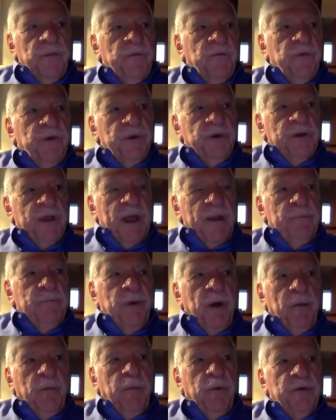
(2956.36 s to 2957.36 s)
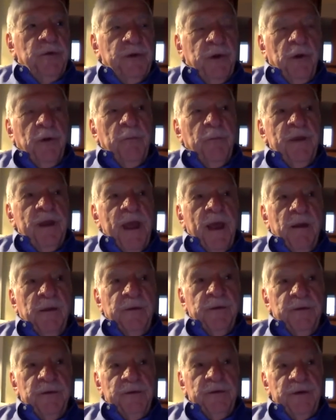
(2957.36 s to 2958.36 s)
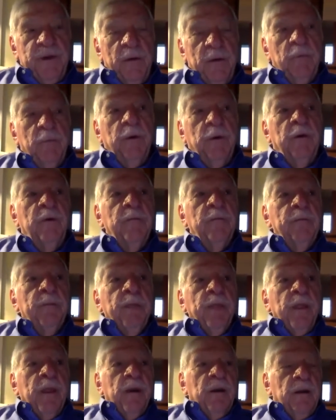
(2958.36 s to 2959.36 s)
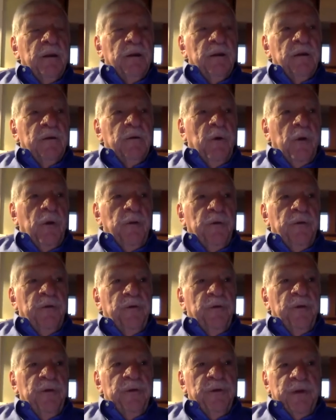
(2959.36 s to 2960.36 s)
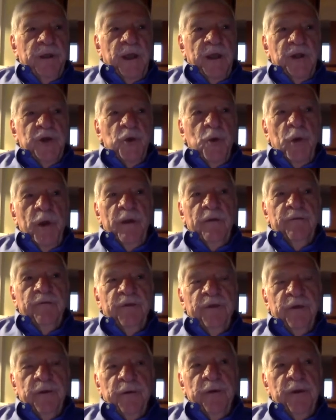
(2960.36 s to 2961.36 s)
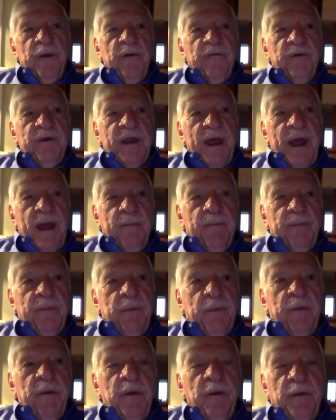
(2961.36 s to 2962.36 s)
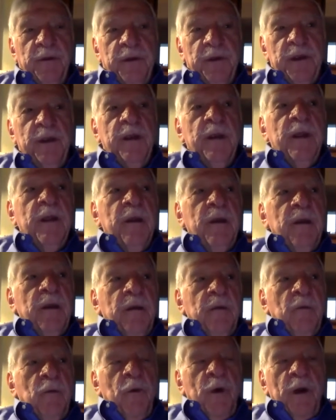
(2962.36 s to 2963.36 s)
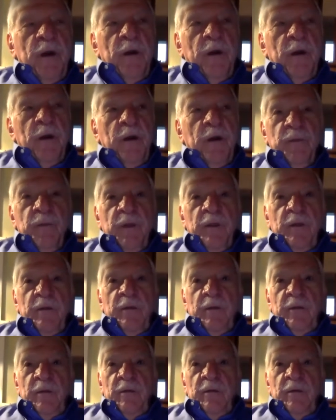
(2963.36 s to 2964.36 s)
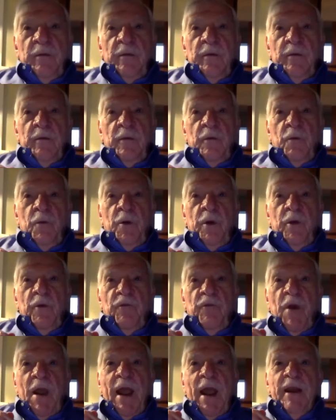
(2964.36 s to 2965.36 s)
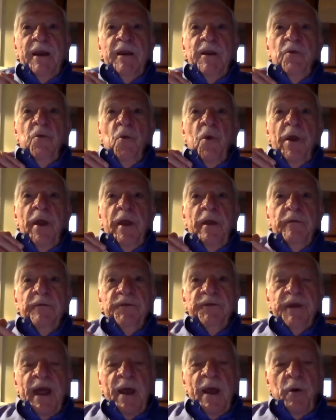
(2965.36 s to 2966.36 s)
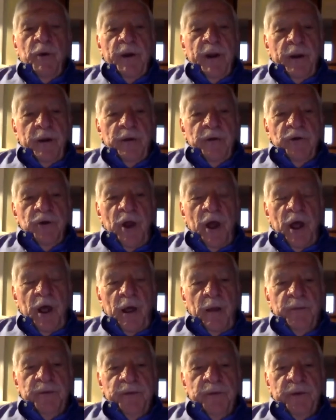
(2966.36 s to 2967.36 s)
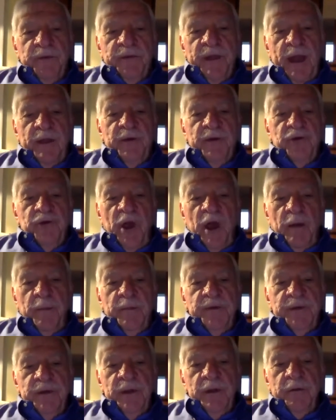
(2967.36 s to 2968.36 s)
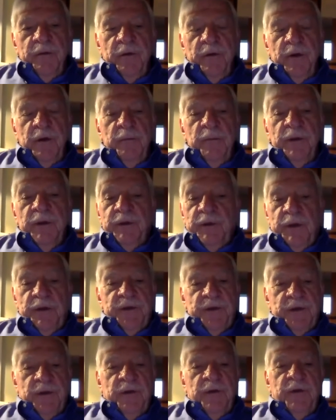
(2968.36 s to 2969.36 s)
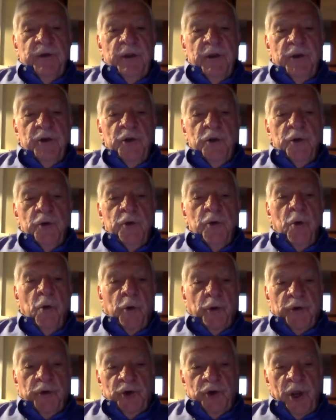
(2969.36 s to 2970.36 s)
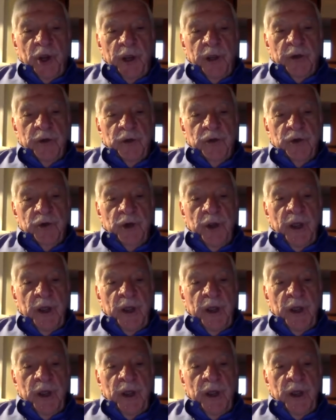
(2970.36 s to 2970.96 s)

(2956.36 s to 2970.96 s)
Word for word: just had published, it'll be out in December, uh, called the, the Catch a Wave Theory of Adaptability, where we're riding waves now in our jobs, but that job is either going to be discontinued or changed.